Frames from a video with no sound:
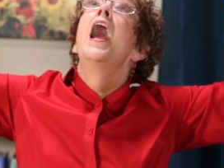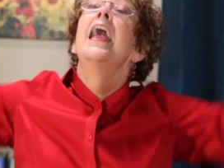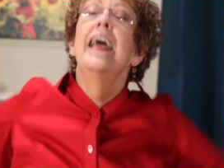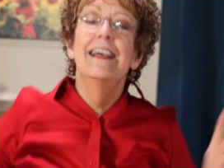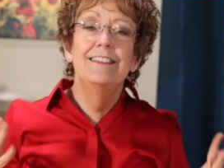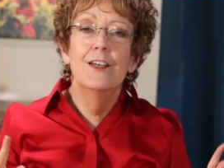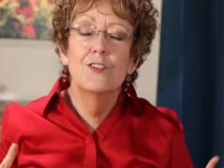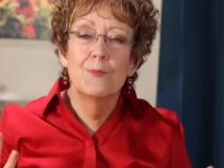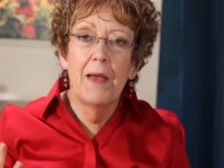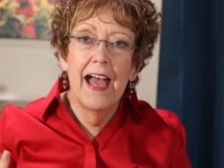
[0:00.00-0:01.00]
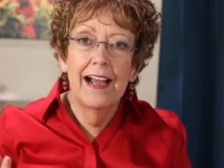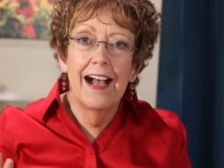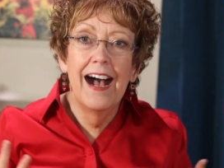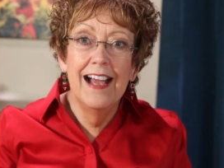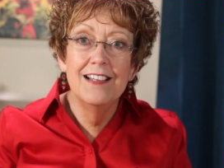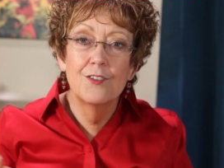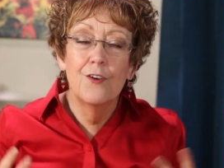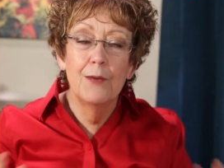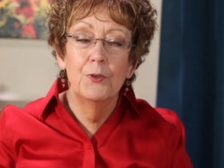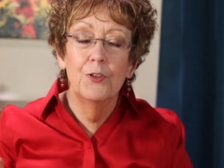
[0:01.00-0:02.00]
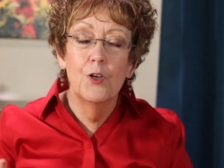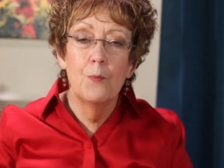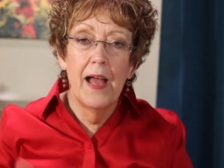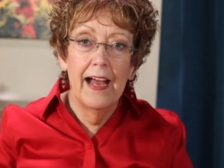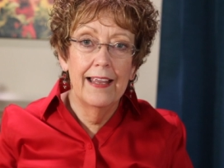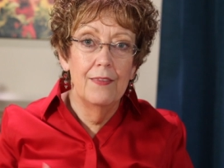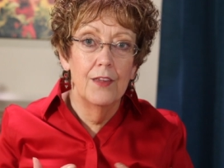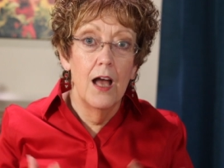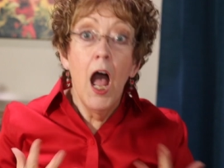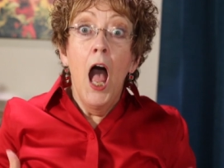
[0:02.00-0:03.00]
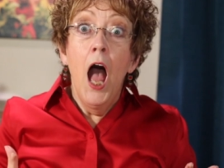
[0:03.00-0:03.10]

Head goes back, eyes are able to go back, and the